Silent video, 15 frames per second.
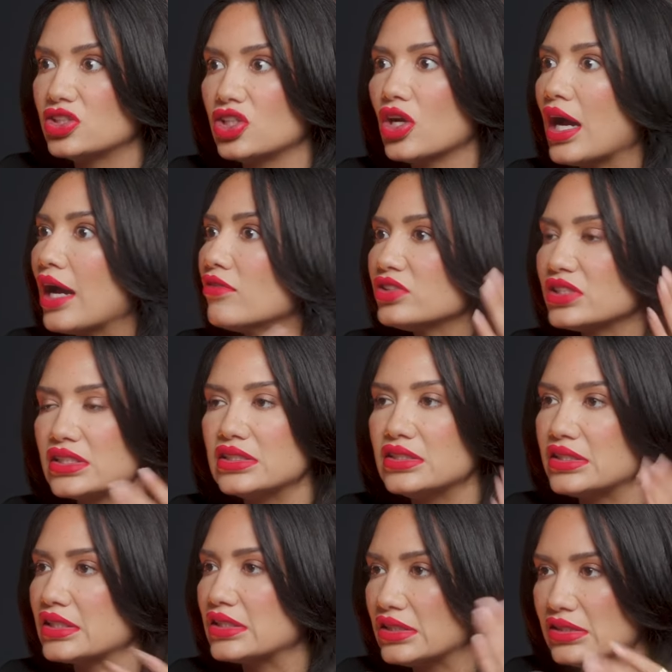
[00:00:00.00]
they're ah. obviously
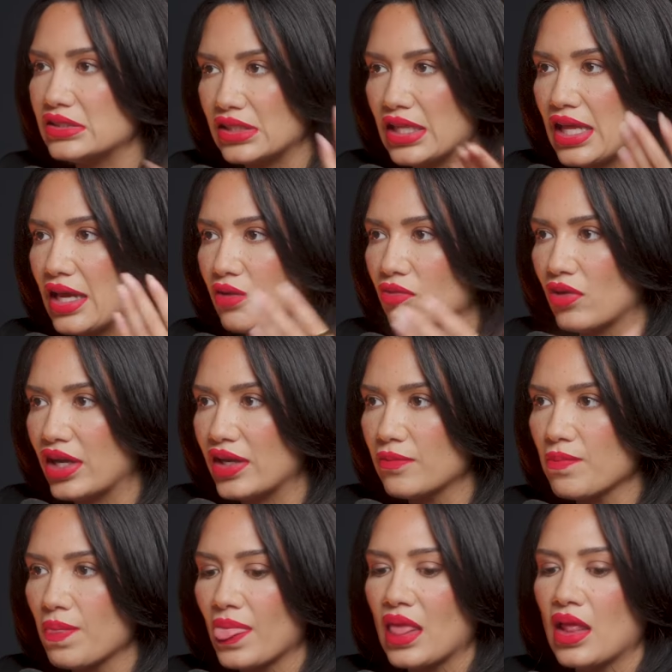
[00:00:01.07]
addicted to that, right?
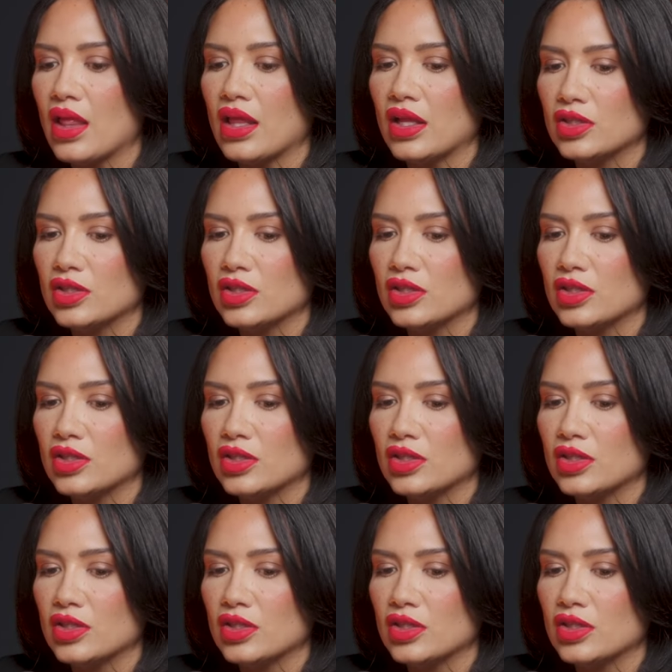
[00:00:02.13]
Right.